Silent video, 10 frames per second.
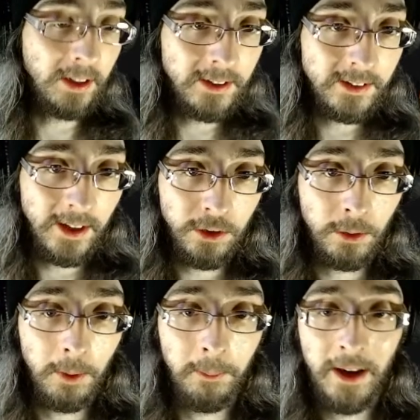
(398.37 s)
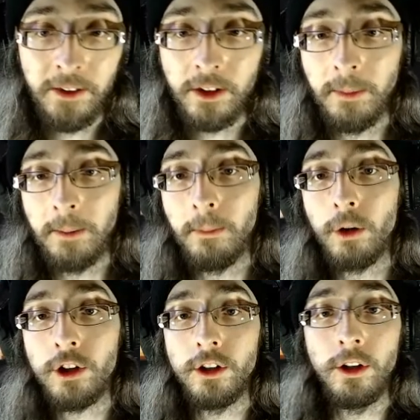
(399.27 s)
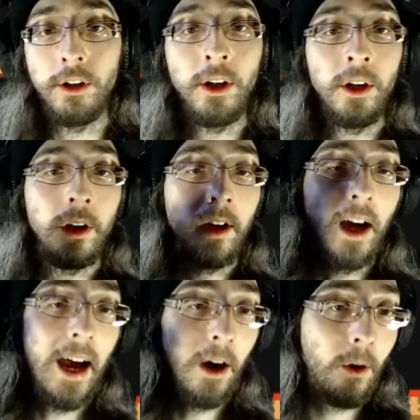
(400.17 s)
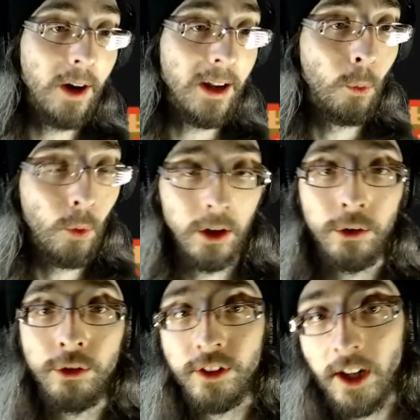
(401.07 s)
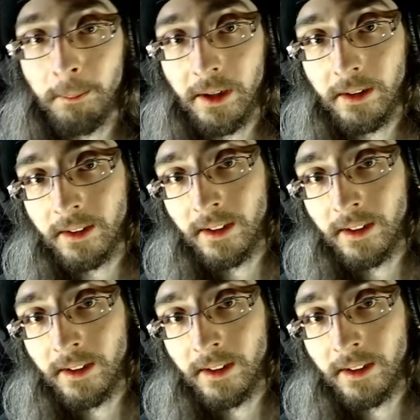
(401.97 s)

set your momentum in motion, how and where to stop it,